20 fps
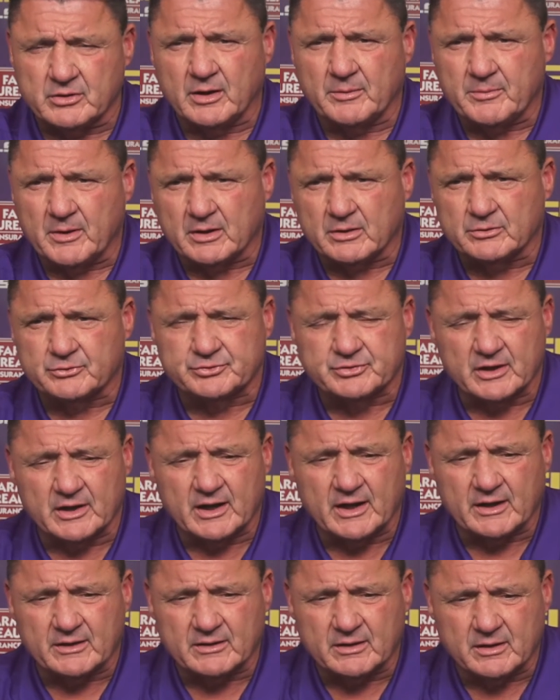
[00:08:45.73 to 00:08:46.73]
I'm not going to say
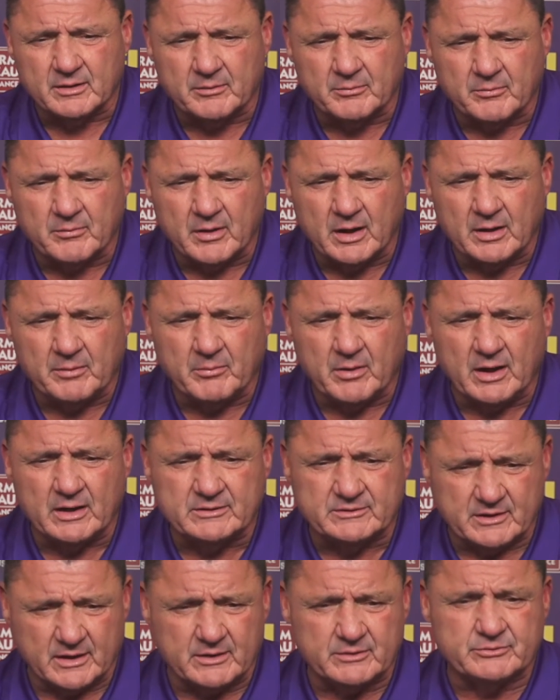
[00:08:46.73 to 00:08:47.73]
that. My
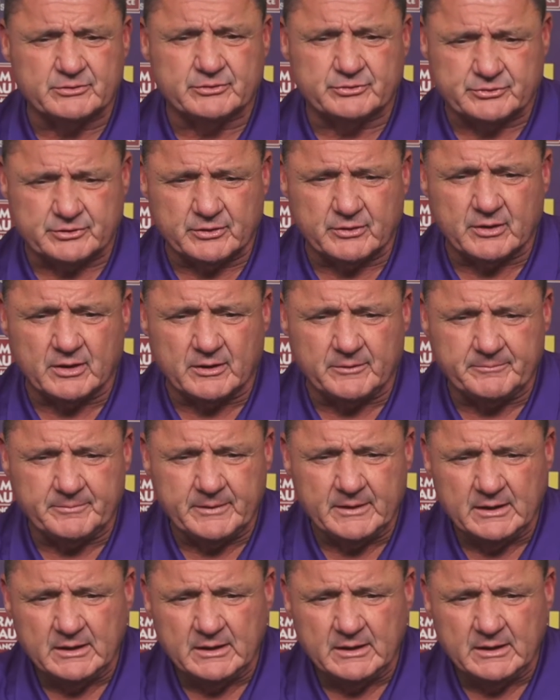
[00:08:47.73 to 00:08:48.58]
antennas are still up.